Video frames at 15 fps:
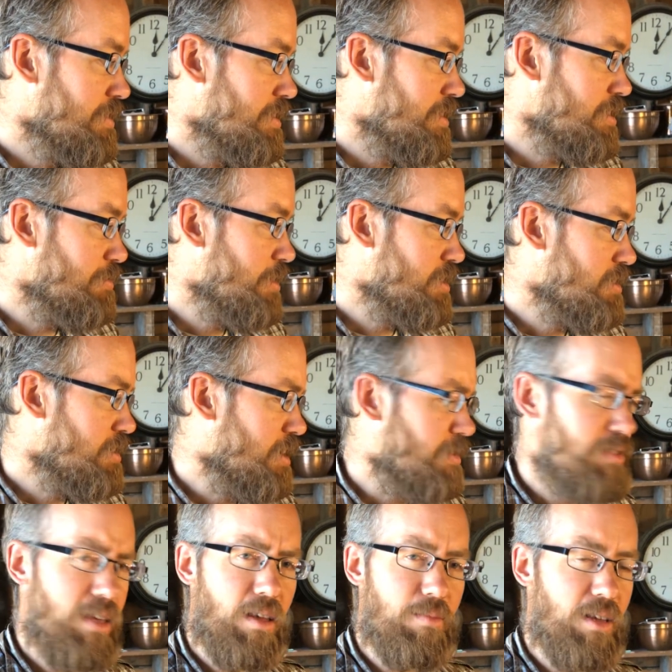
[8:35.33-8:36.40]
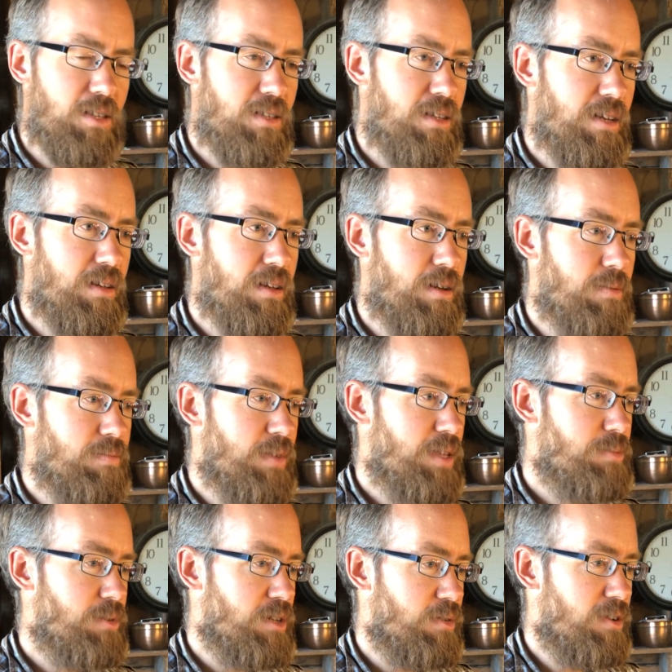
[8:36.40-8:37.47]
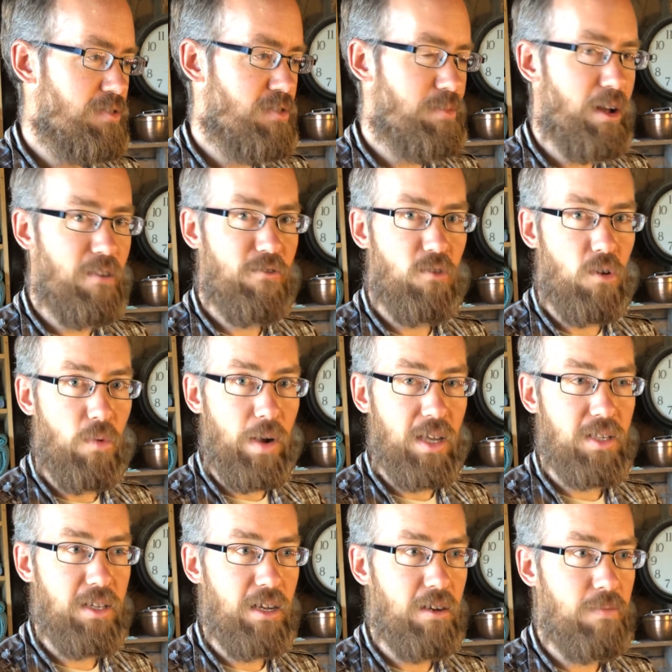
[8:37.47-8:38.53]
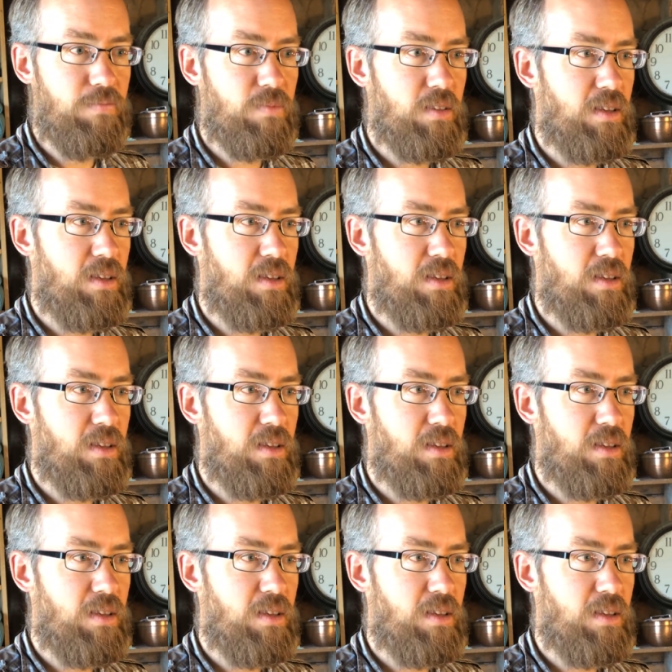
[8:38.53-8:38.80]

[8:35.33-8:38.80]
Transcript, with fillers: As I mentioned, I think I mentioned it, um, it's been going for about four weeks now,